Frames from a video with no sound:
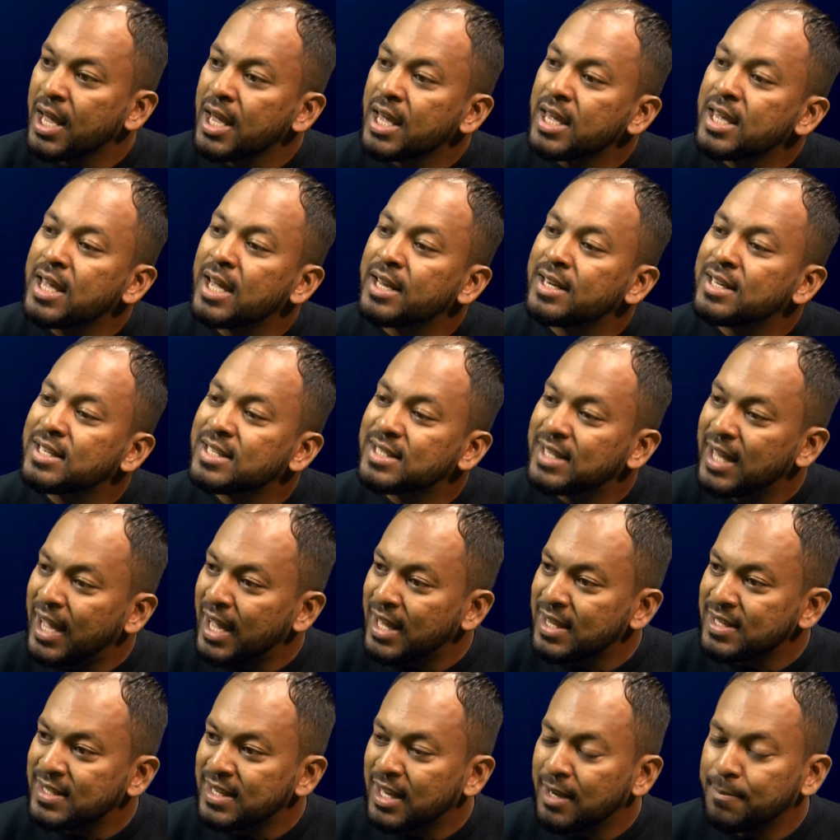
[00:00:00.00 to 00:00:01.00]
He
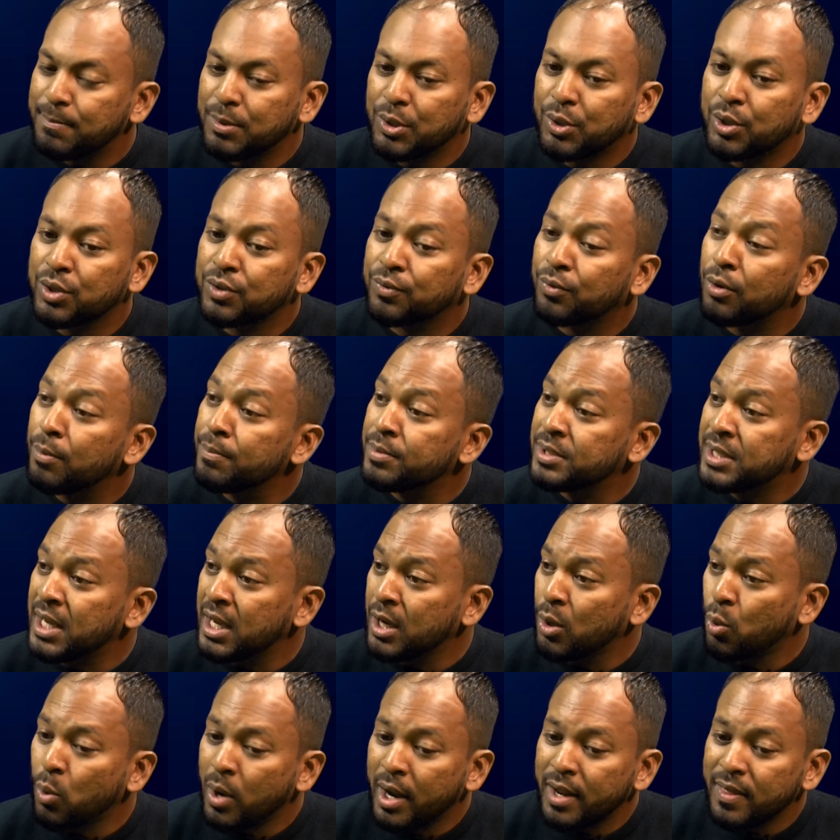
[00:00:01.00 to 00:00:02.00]
understands that because from day
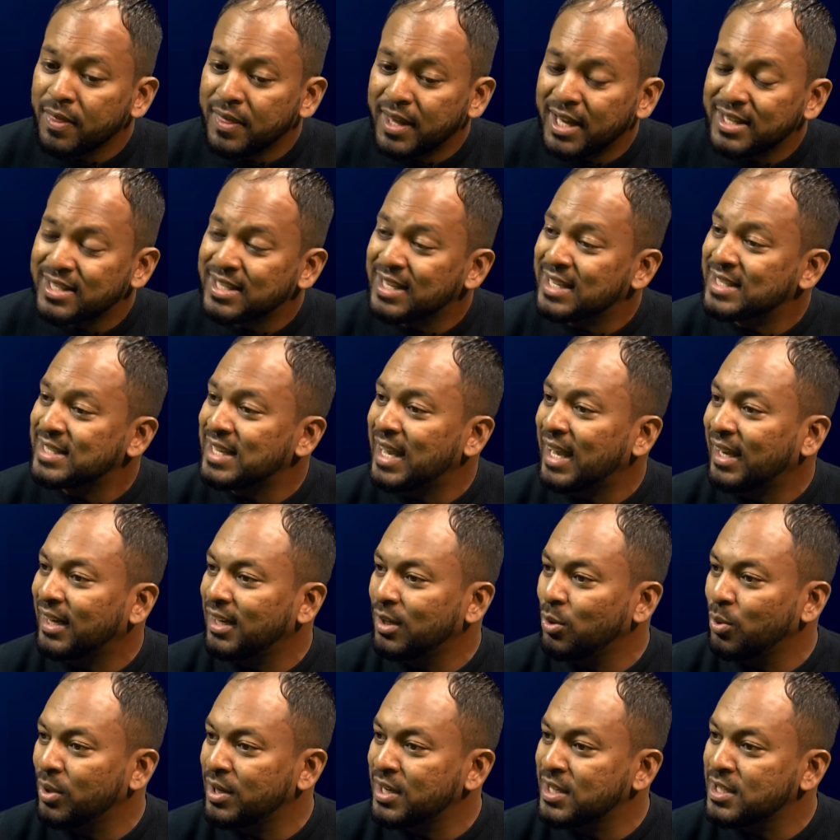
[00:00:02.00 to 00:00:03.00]
one, that's exactly
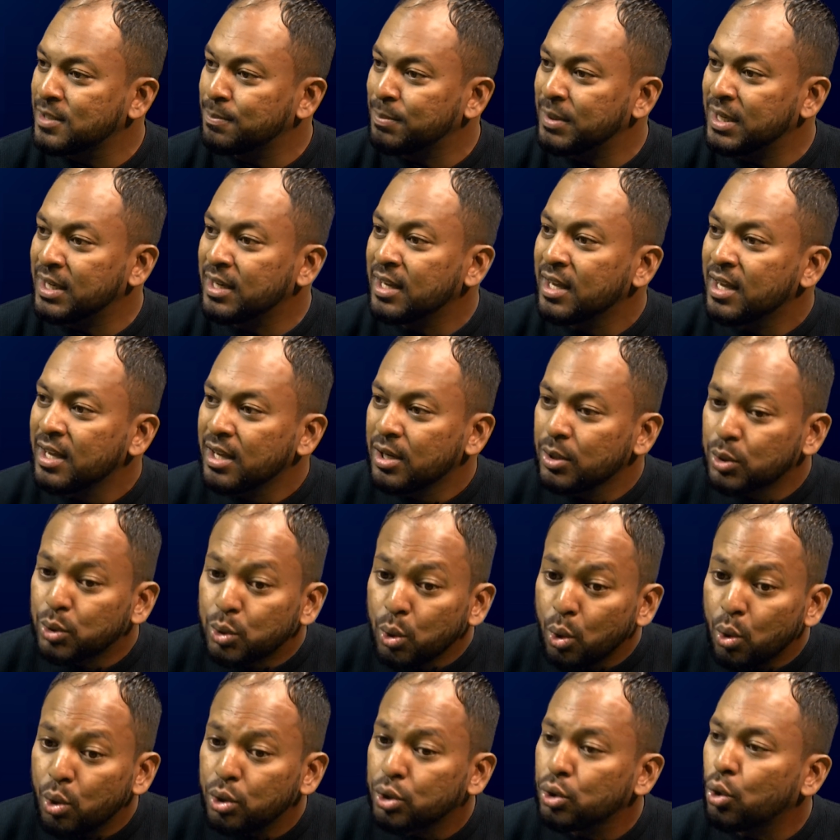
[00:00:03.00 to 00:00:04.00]
what he's been
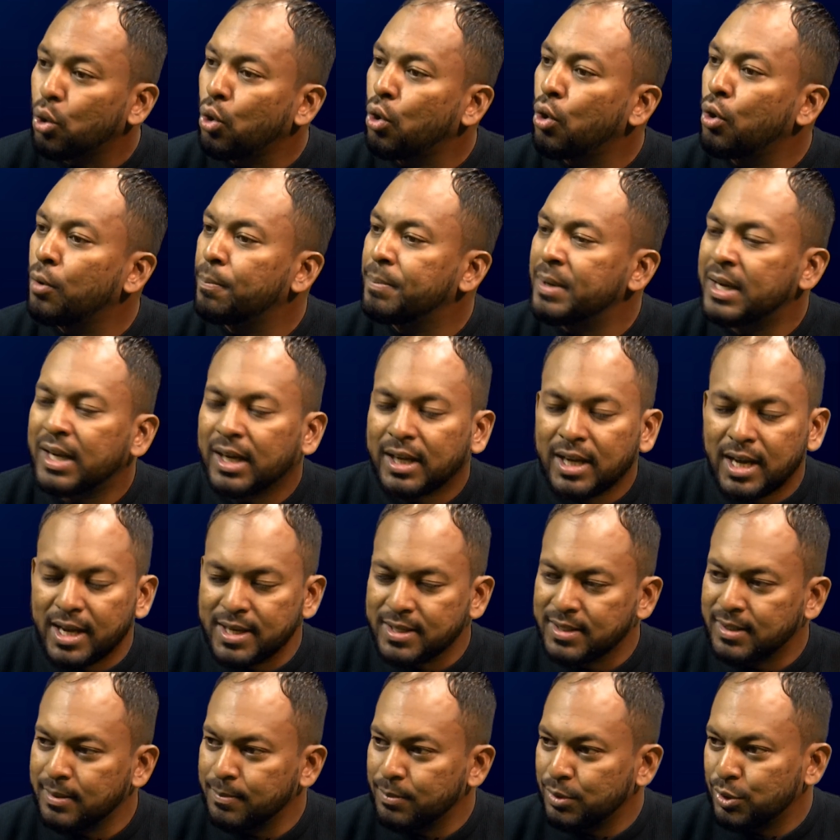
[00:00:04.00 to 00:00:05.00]
taught or been
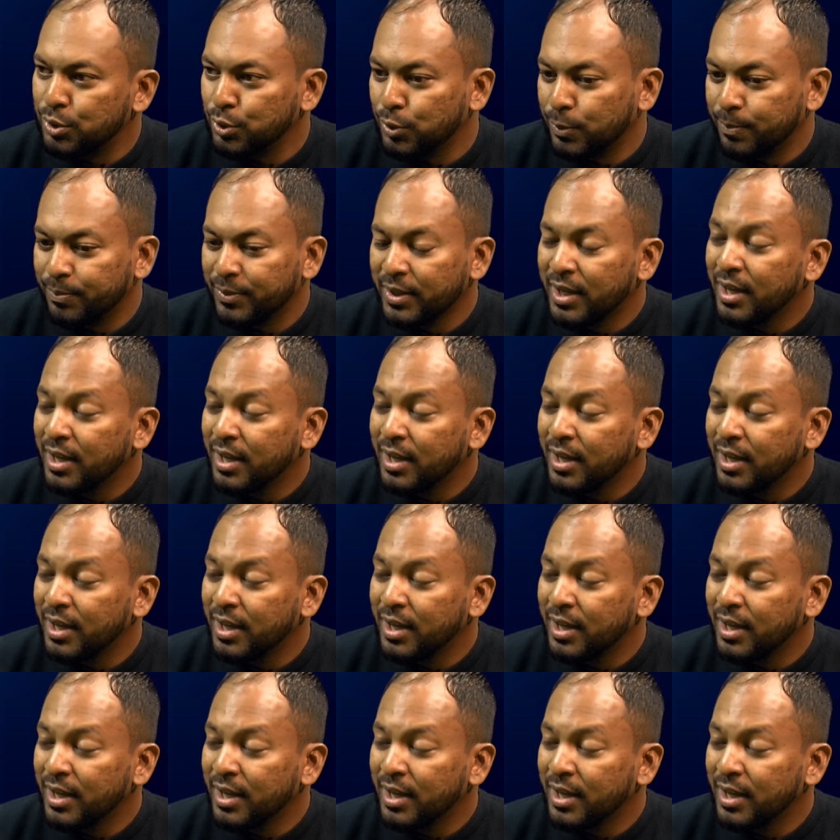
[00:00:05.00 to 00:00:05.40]
accustomed to.